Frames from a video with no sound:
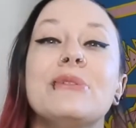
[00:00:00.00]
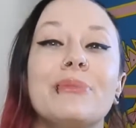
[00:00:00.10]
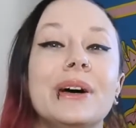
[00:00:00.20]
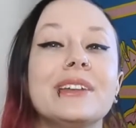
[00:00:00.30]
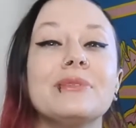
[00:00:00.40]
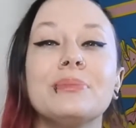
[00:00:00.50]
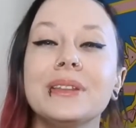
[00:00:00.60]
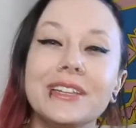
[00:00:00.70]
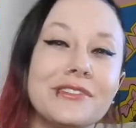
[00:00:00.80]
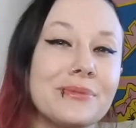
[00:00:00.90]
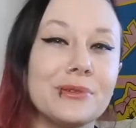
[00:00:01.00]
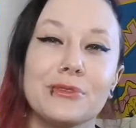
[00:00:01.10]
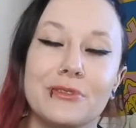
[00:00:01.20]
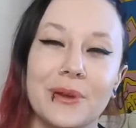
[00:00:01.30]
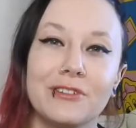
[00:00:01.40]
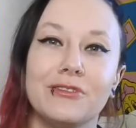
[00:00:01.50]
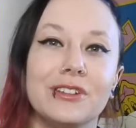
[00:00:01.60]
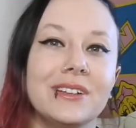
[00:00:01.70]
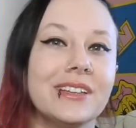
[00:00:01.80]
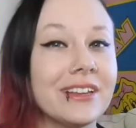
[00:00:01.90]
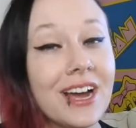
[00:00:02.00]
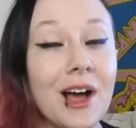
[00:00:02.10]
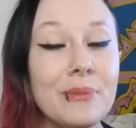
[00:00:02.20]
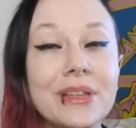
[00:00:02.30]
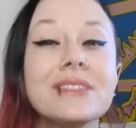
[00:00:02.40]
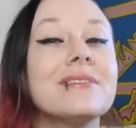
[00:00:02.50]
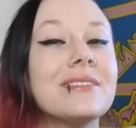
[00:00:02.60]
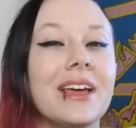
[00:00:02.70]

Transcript: But please be respectful in the comments.